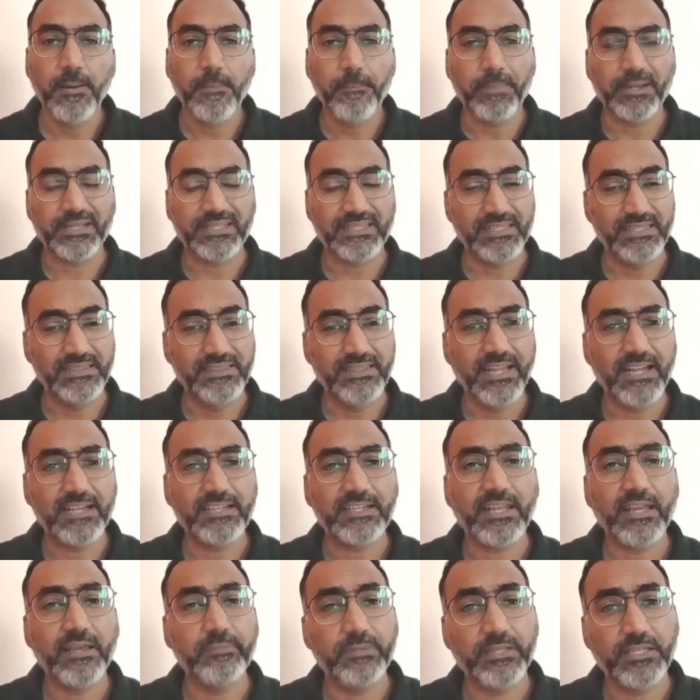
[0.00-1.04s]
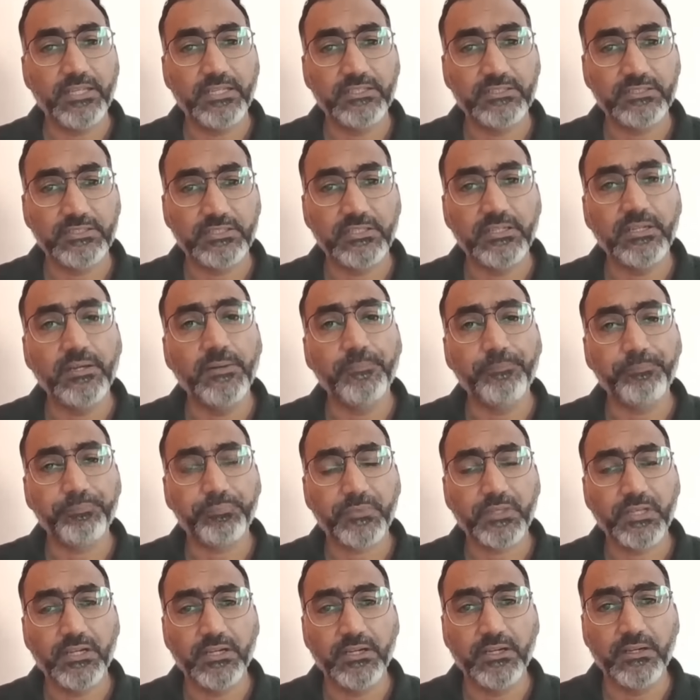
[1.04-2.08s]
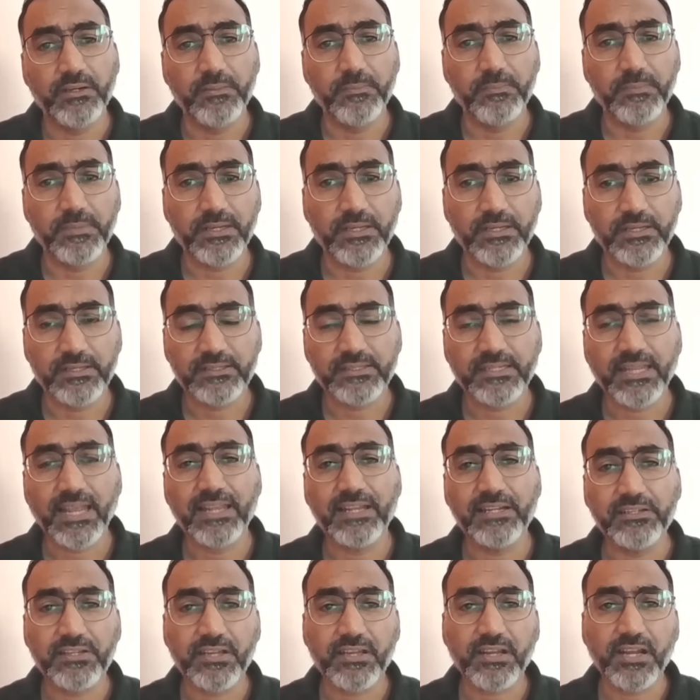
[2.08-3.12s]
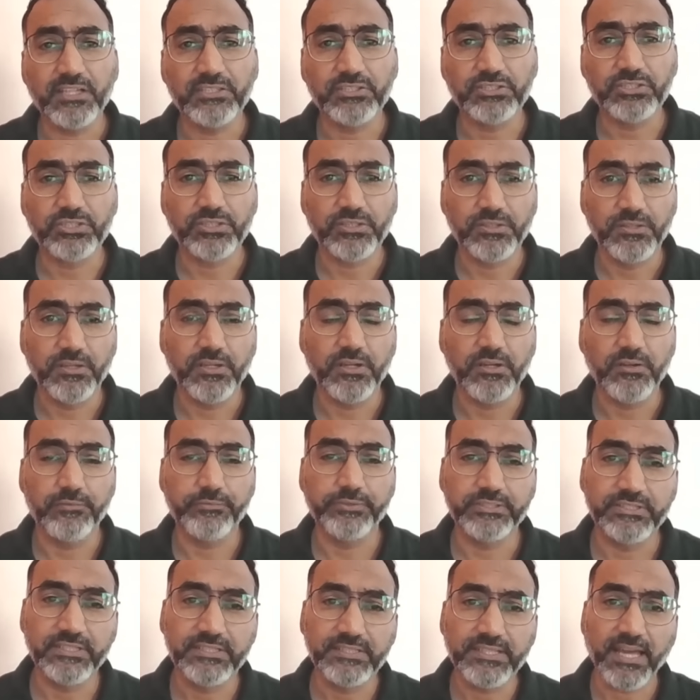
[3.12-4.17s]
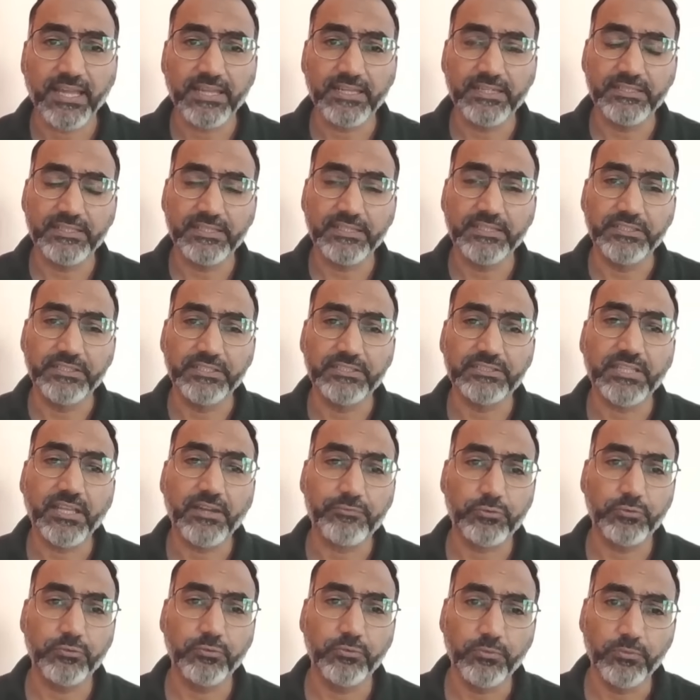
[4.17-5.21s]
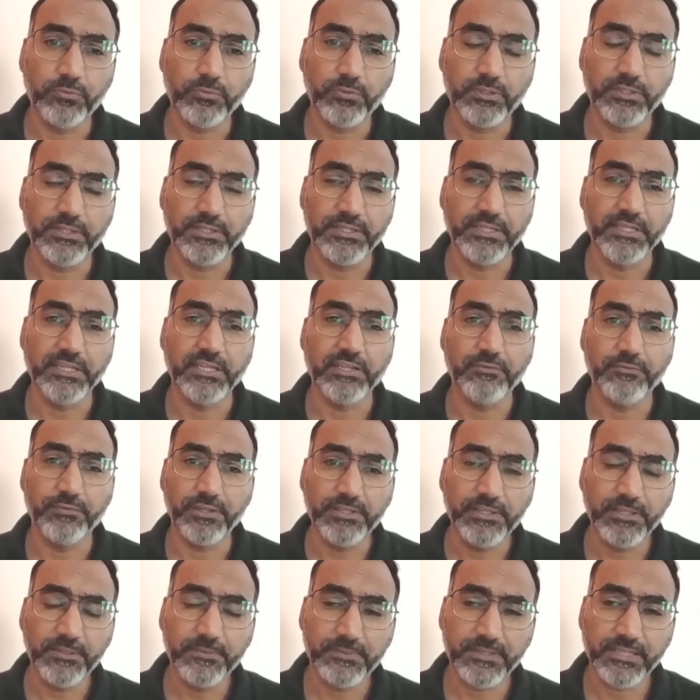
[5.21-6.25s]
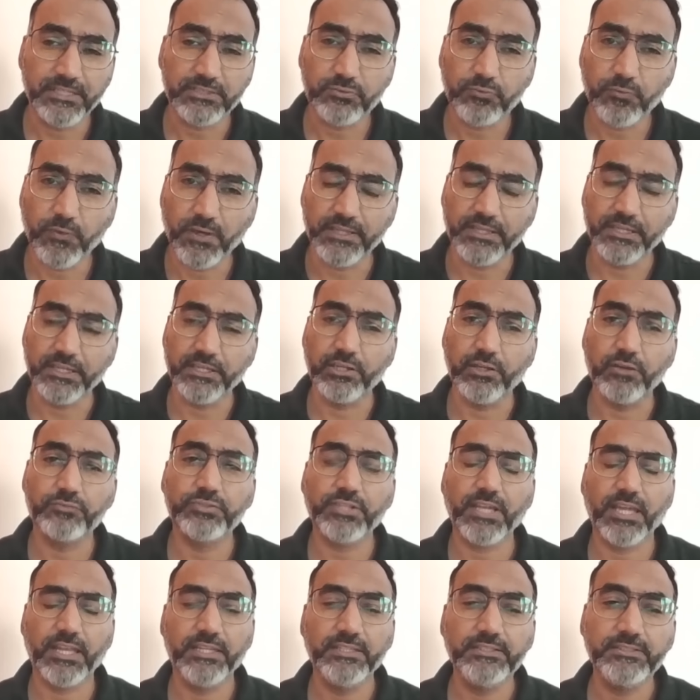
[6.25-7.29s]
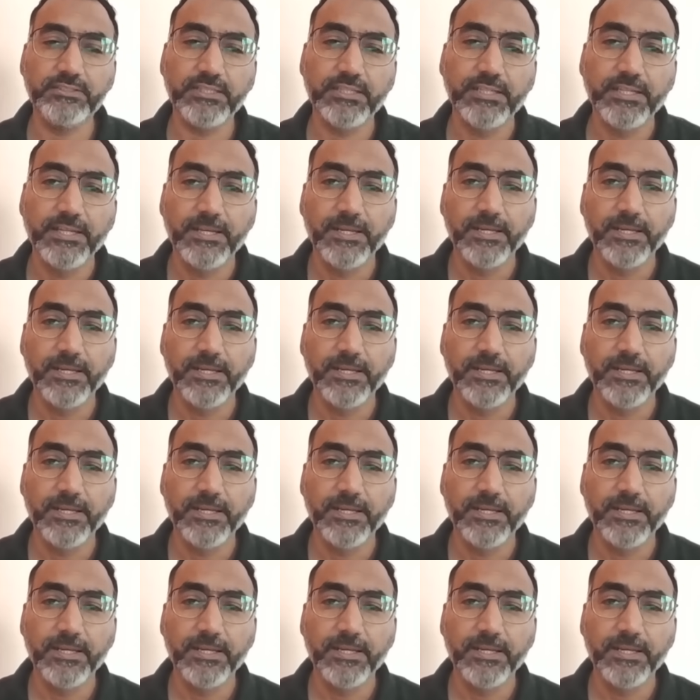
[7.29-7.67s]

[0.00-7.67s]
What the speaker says: But till that time, there is a talent crunch which the talent leaders have to deal with. That's one area of challenge.